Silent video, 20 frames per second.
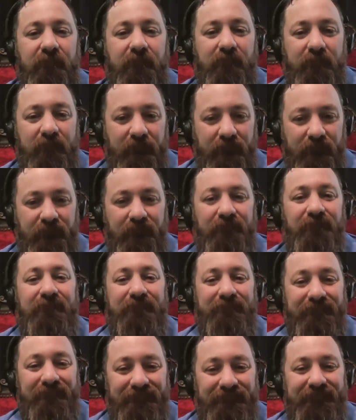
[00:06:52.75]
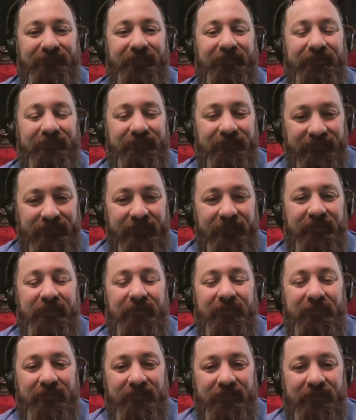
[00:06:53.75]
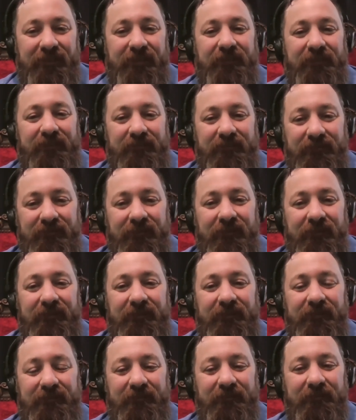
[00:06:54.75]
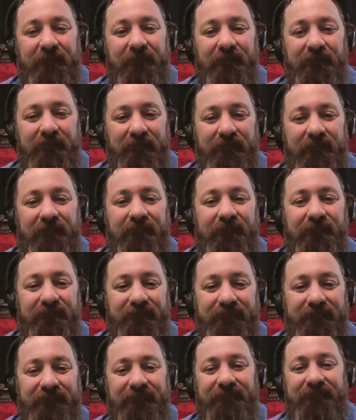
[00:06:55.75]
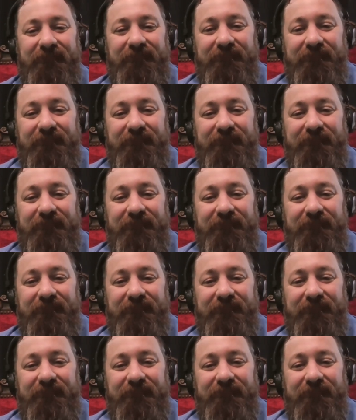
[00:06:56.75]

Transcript: This person isn't speaking.